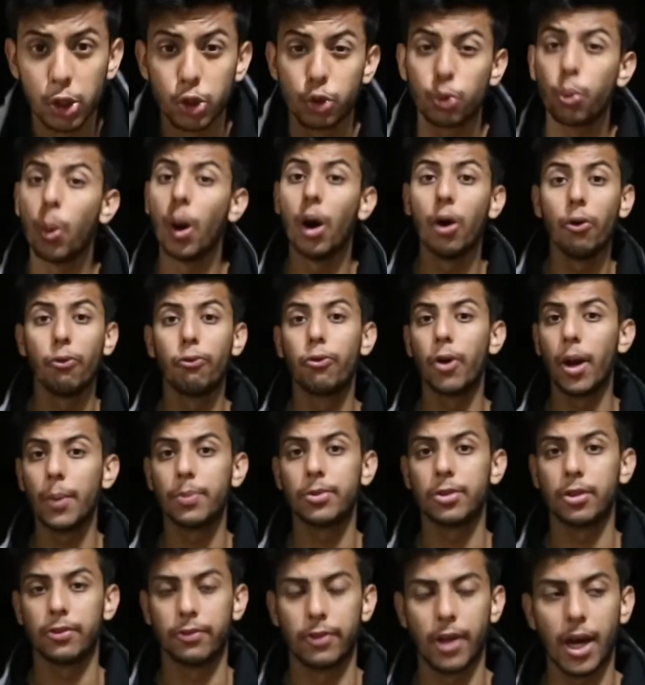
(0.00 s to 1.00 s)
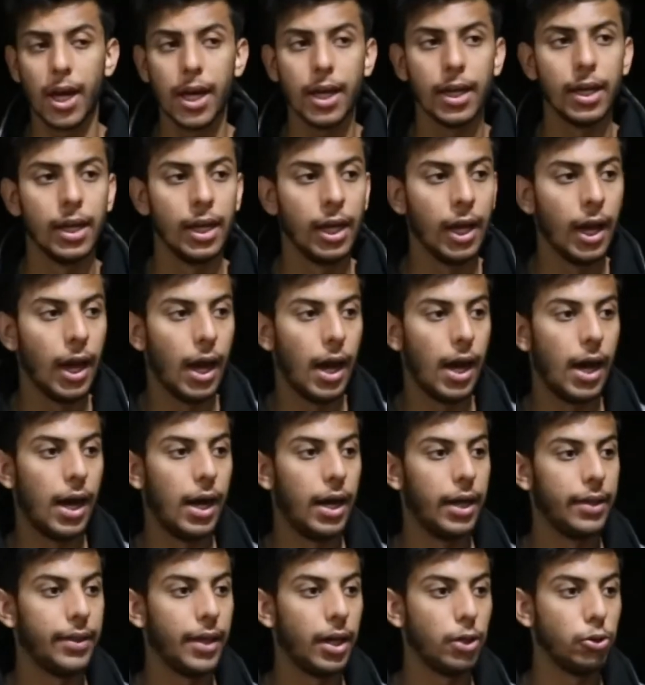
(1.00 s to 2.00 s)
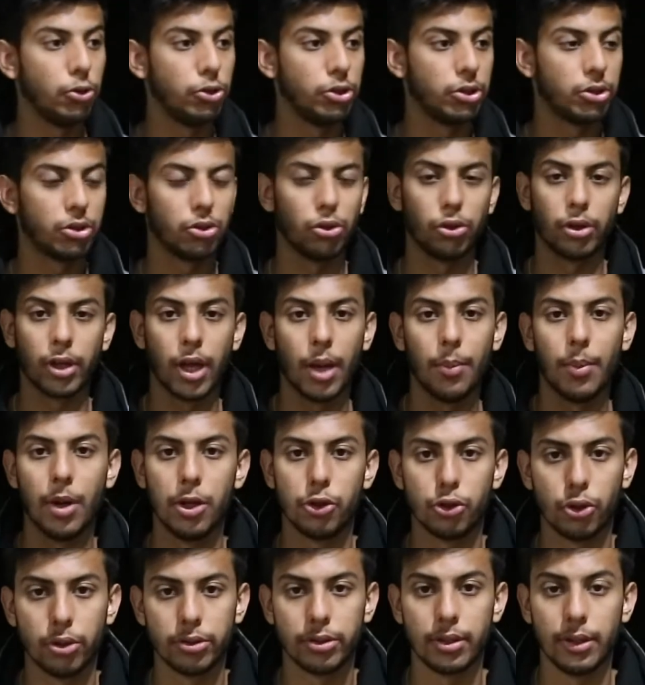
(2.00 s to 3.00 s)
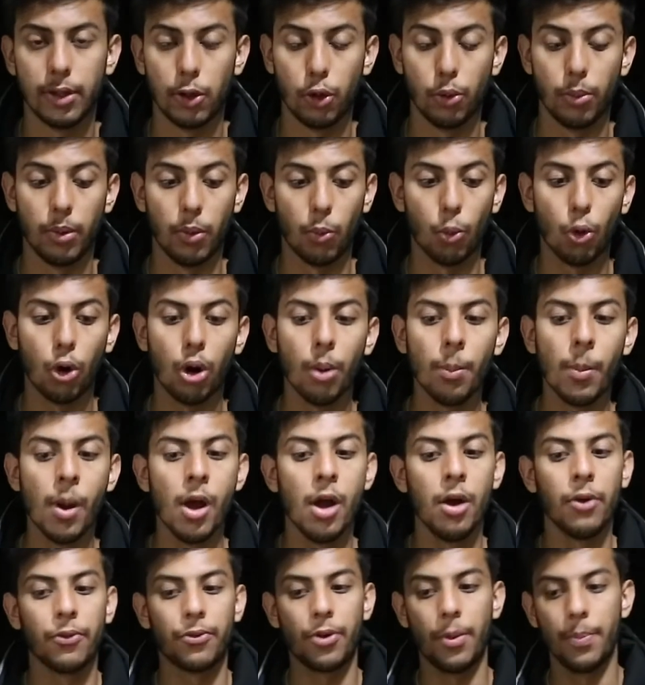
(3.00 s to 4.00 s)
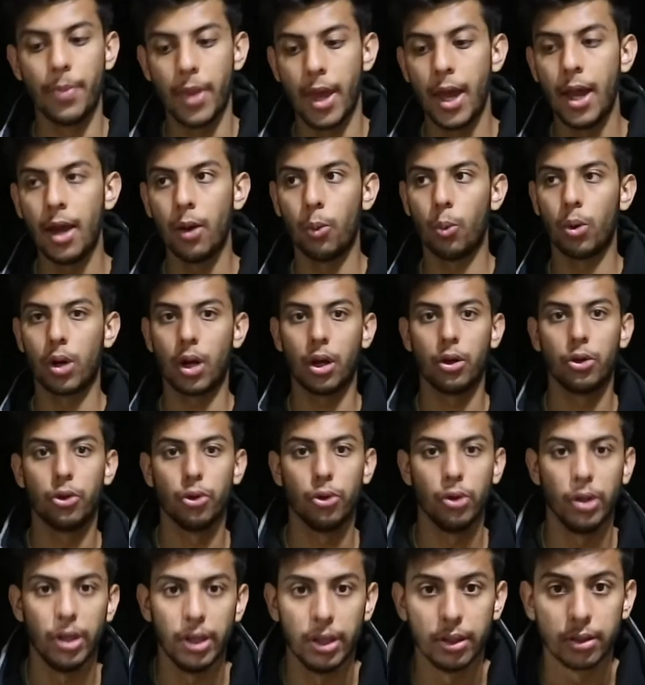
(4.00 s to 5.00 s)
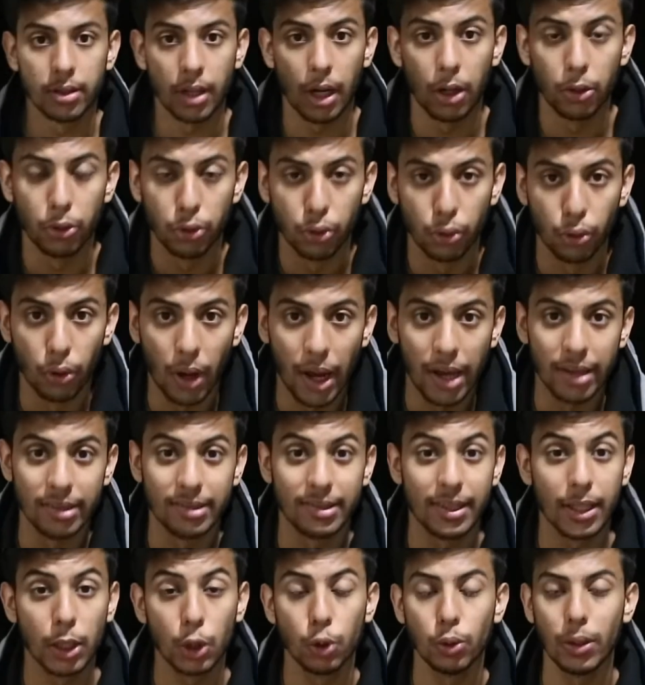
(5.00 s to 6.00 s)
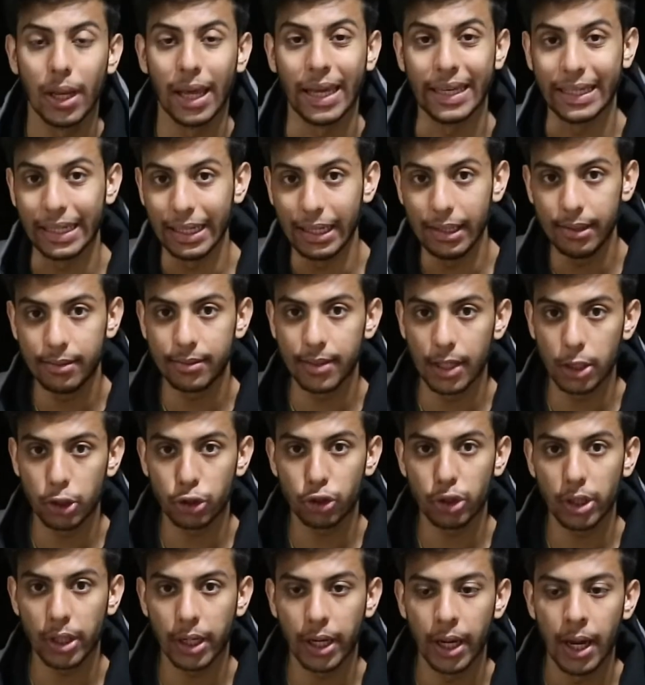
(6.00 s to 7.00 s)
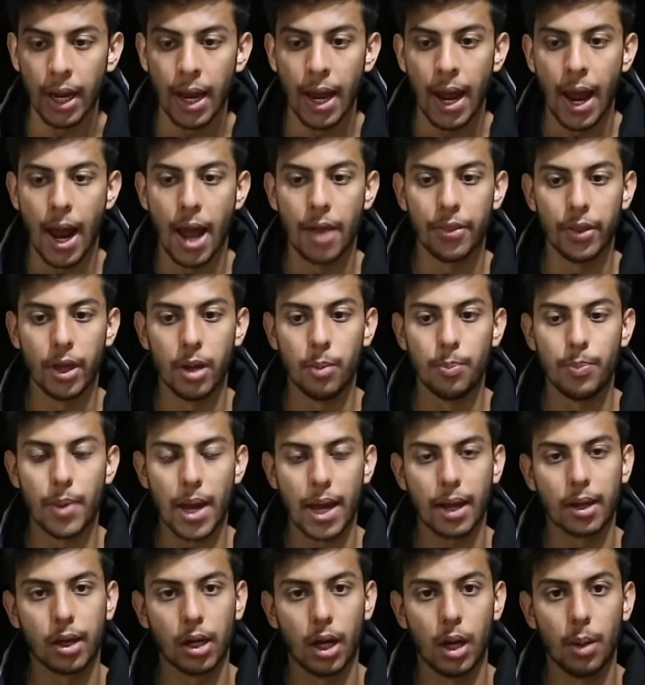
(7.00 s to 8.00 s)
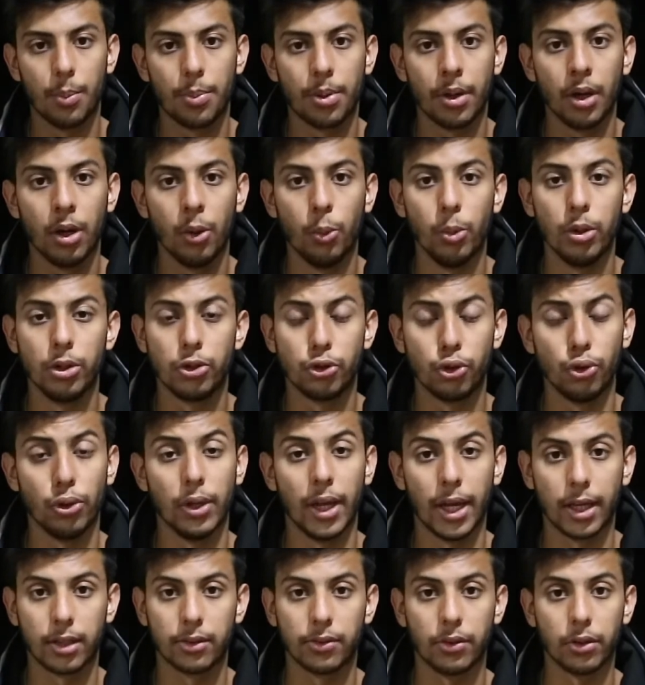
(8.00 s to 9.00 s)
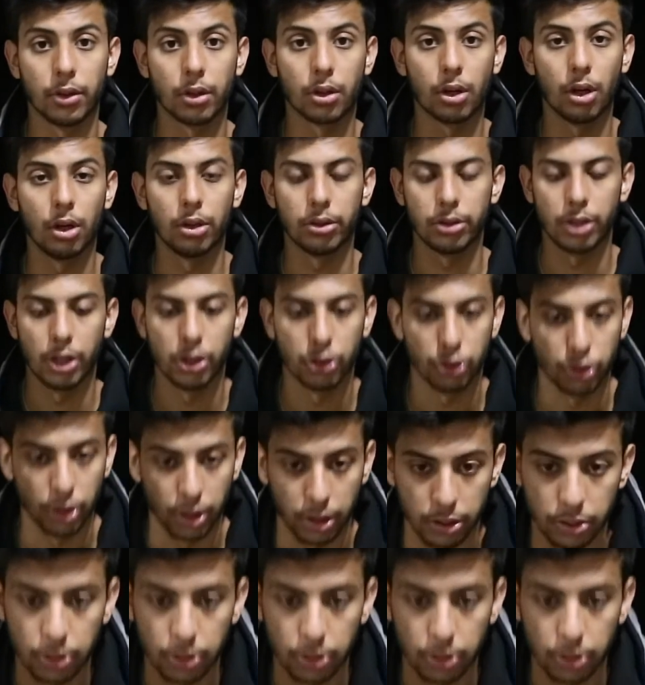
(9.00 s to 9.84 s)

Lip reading: 12 reps of that. That'll just sort of get my joints a little bit warm. From there, what I'll do is I'll do a single leg eccentric and then back up with 2 legs for the concentric.